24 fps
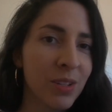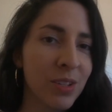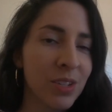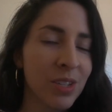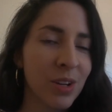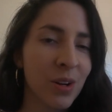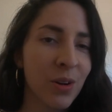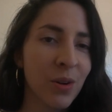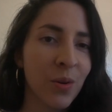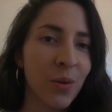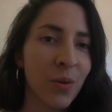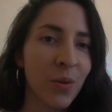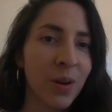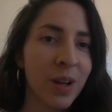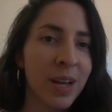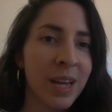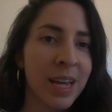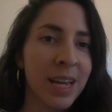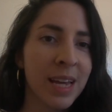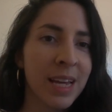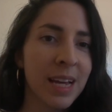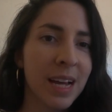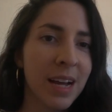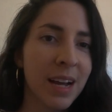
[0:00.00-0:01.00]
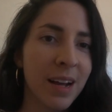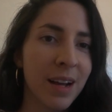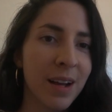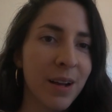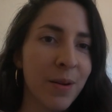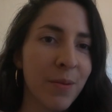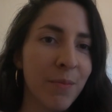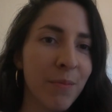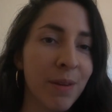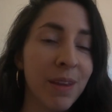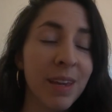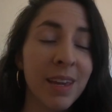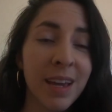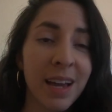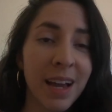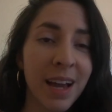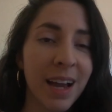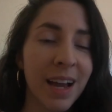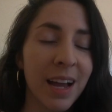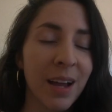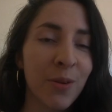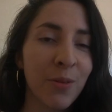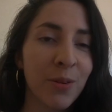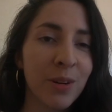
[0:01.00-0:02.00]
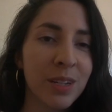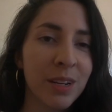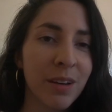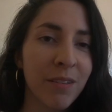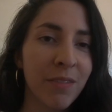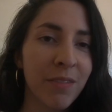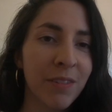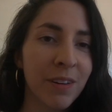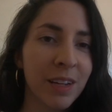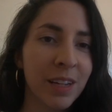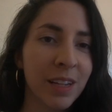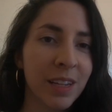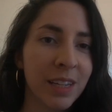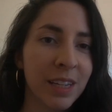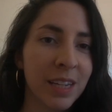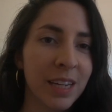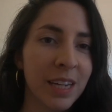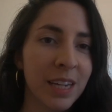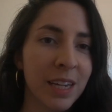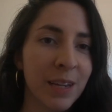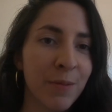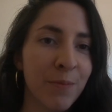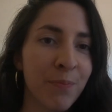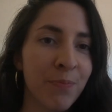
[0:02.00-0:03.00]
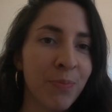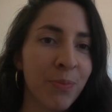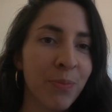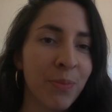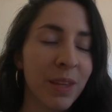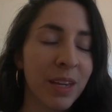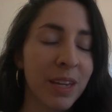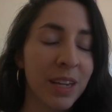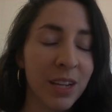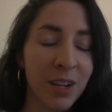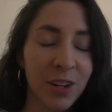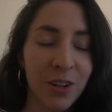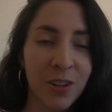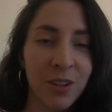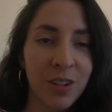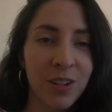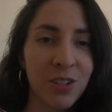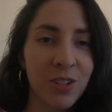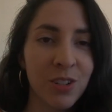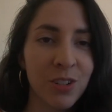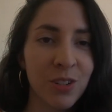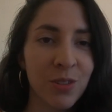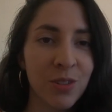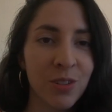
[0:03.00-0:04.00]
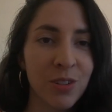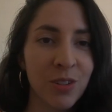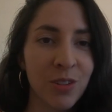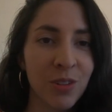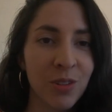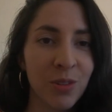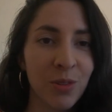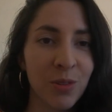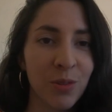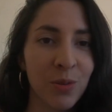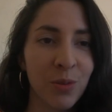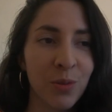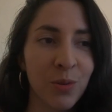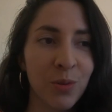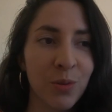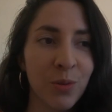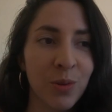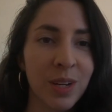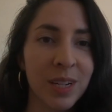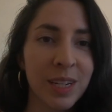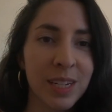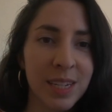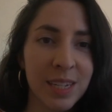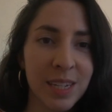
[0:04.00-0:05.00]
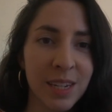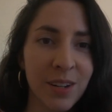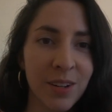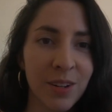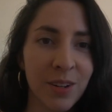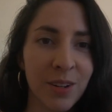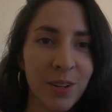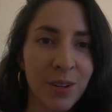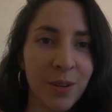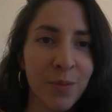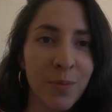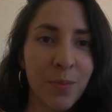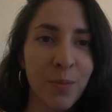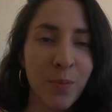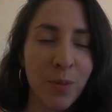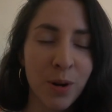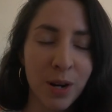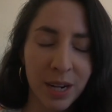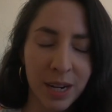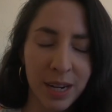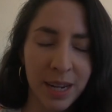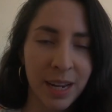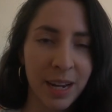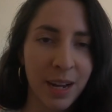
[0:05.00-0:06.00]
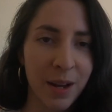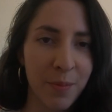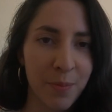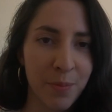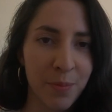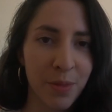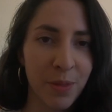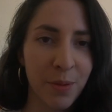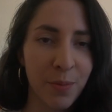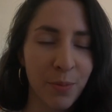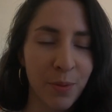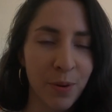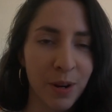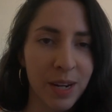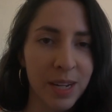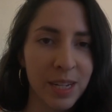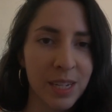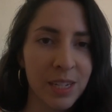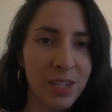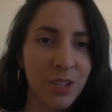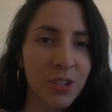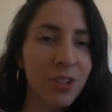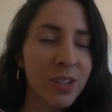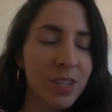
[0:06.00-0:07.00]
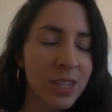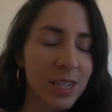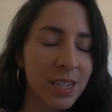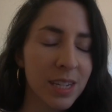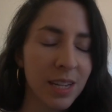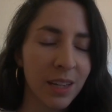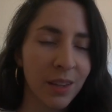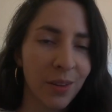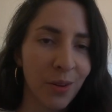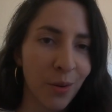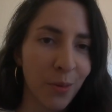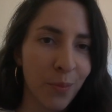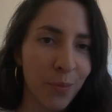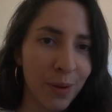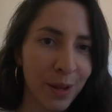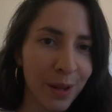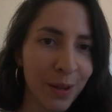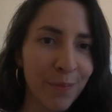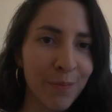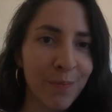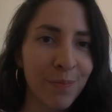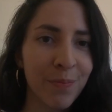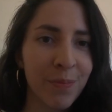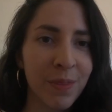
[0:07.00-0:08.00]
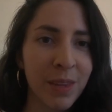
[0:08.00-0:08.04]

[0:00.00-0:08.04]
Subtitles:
So I would definitely encourage you to consider marking up the price just a little bit.